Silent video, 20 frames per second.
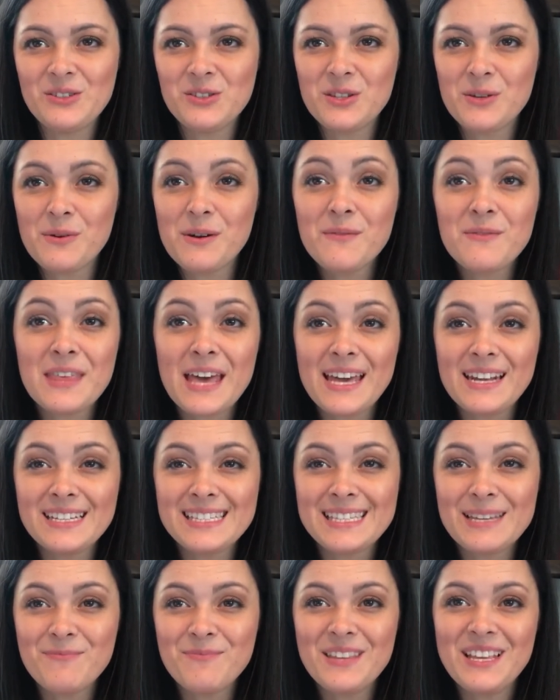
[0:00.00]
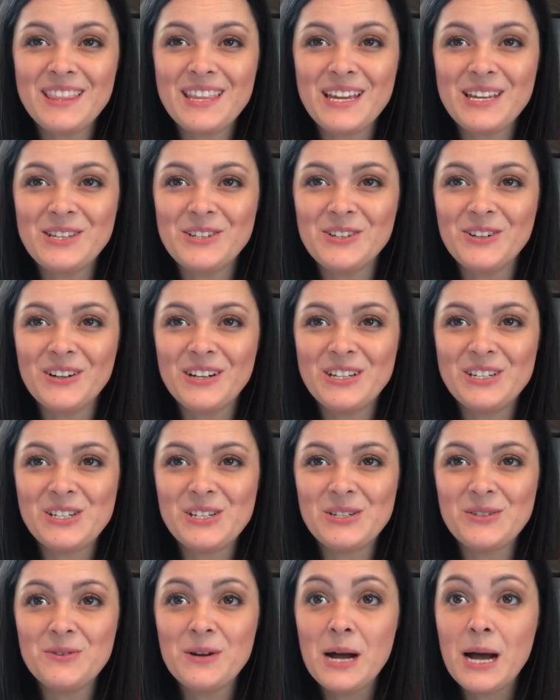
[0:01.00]
So if that is something that you're
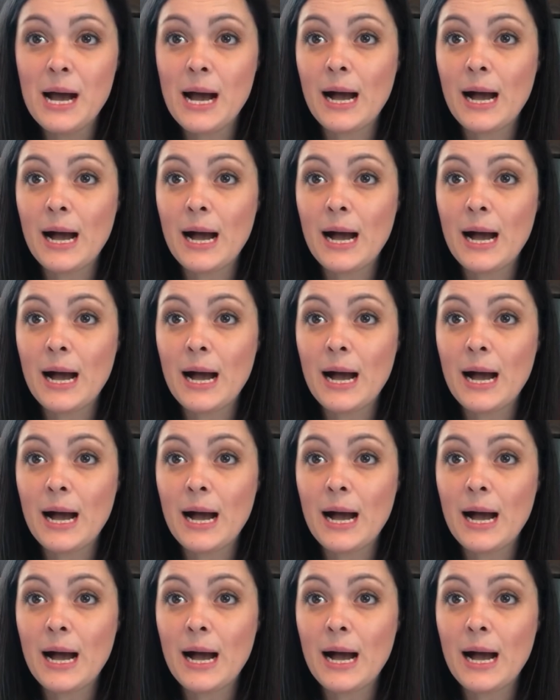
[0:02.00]
into,